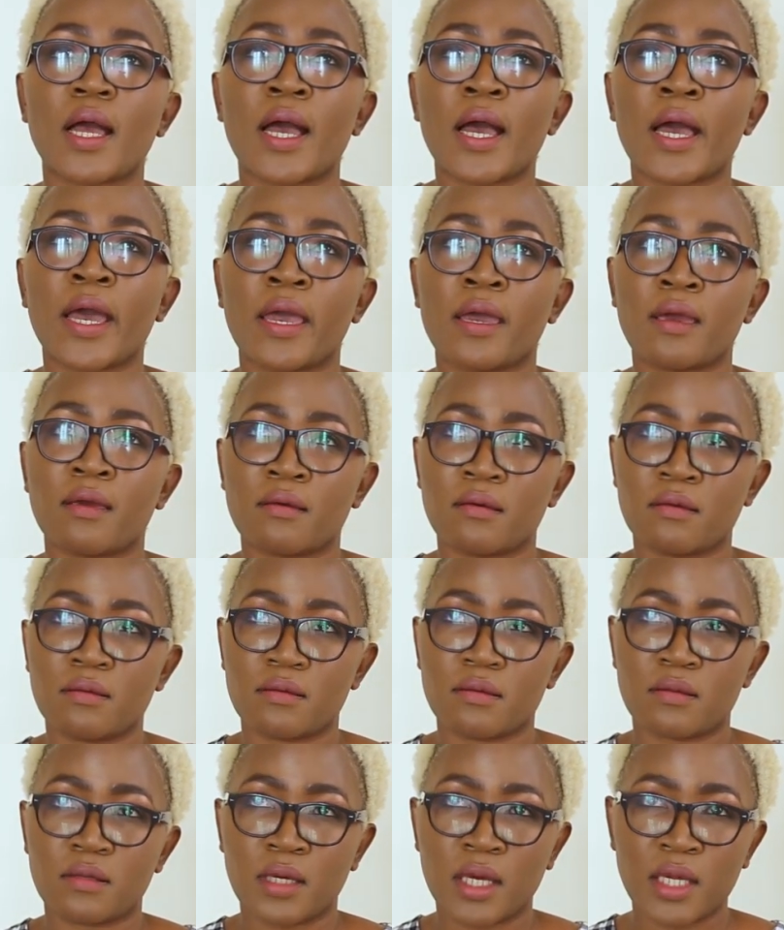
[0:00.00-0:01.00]
I
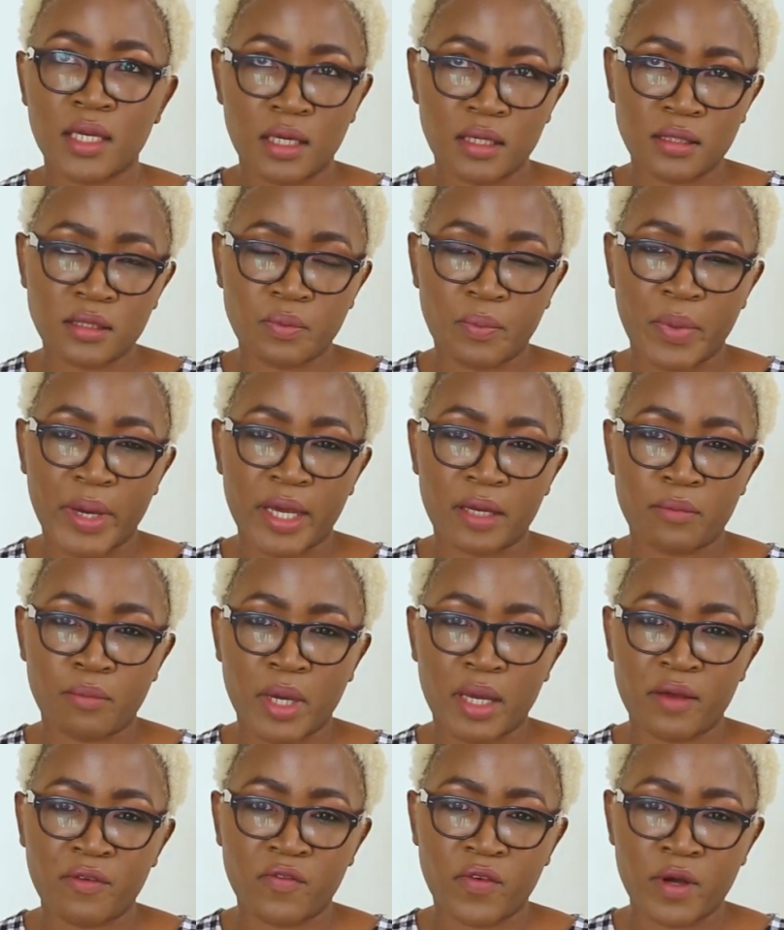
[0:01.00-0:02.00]
get inspired
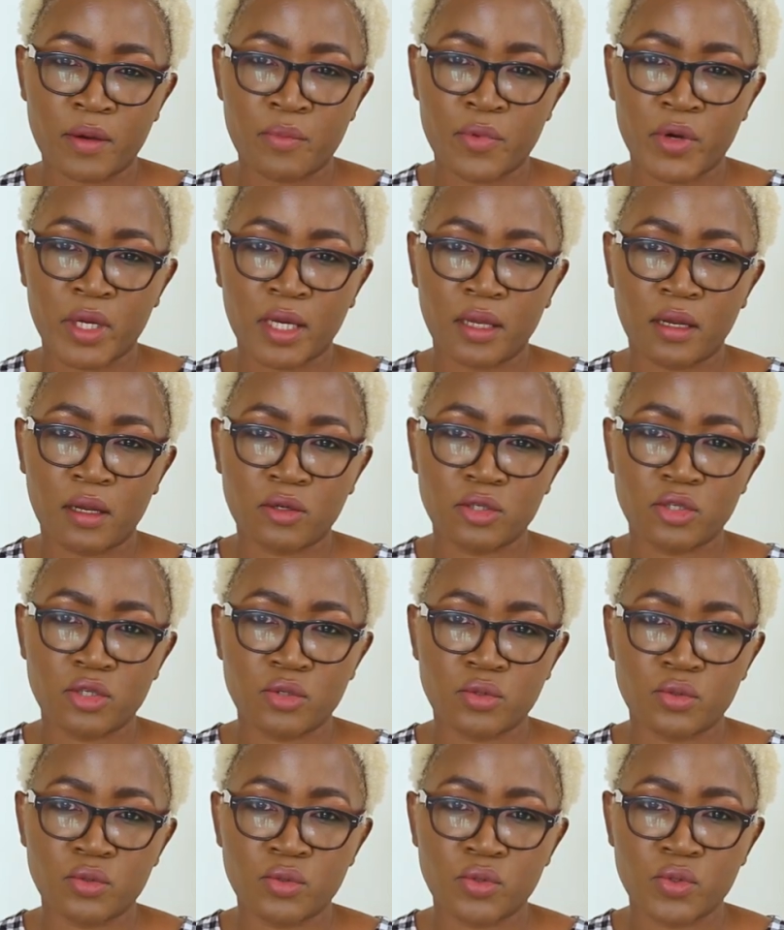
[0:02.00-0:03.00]
by fabric a lot
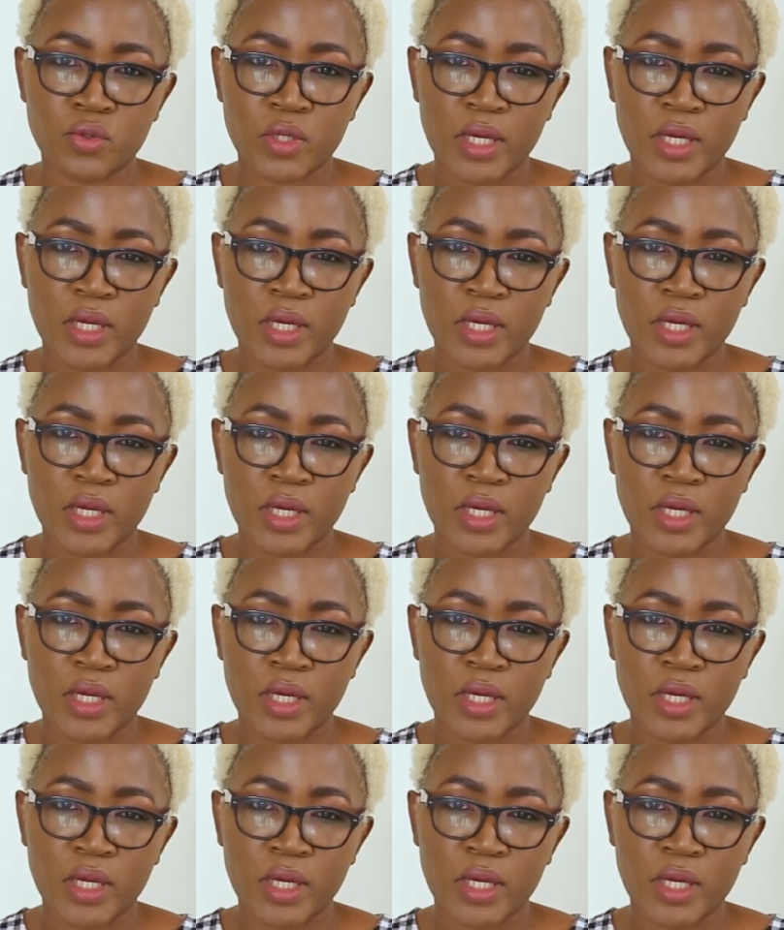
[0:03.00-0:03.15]
too.